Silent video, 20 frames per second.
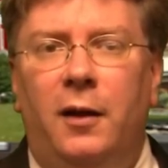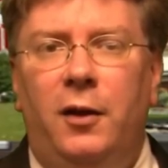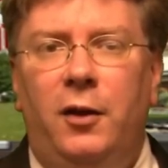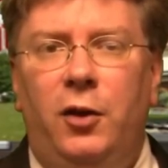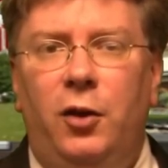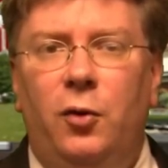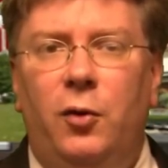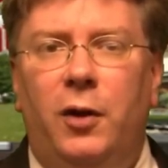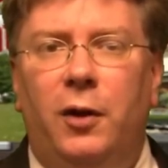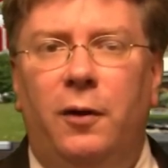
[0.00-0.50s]

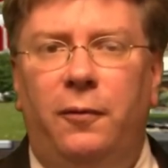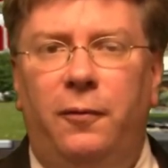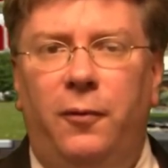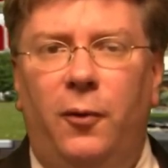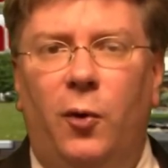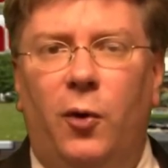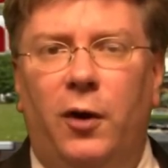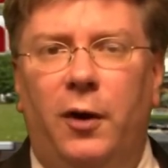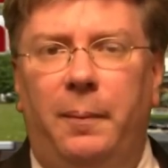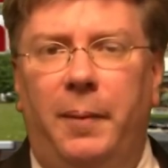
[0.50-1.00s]
you could
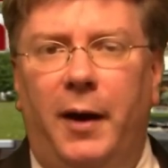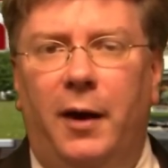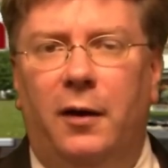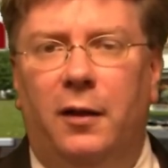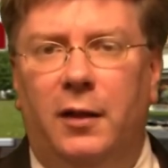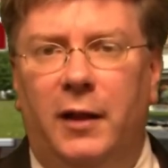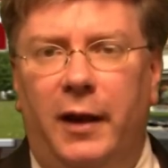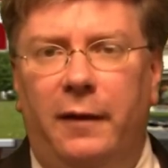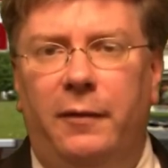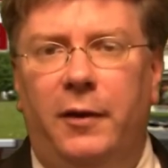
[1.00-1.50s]
afford about
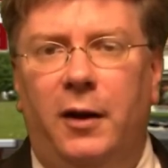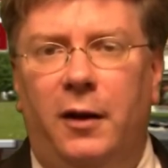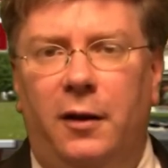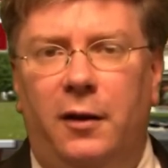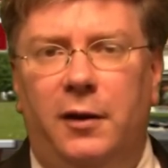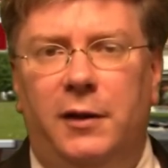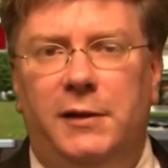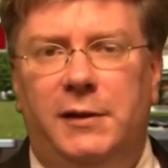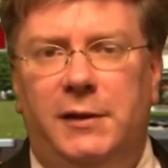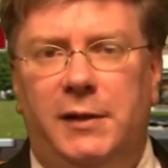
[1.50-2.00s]

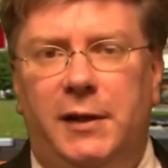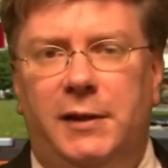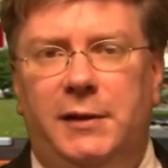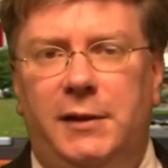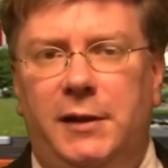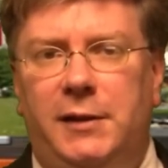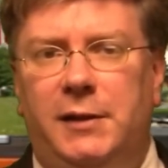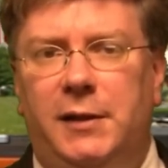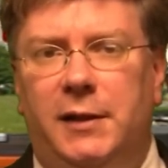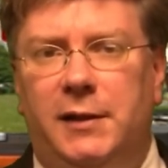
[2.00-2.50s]

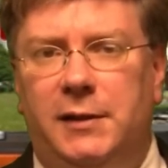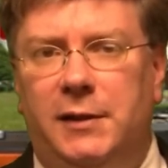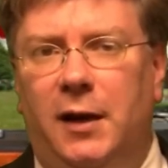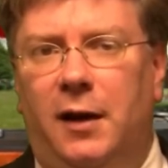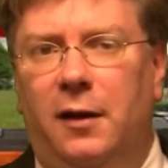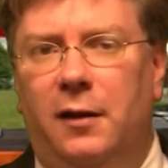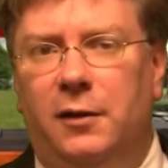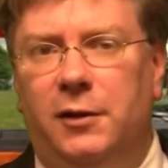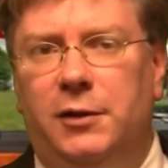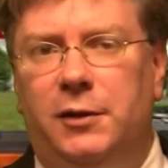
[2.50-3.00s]

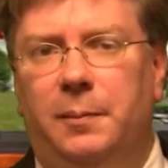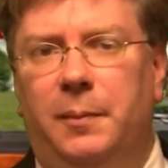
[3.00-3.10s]
$1,166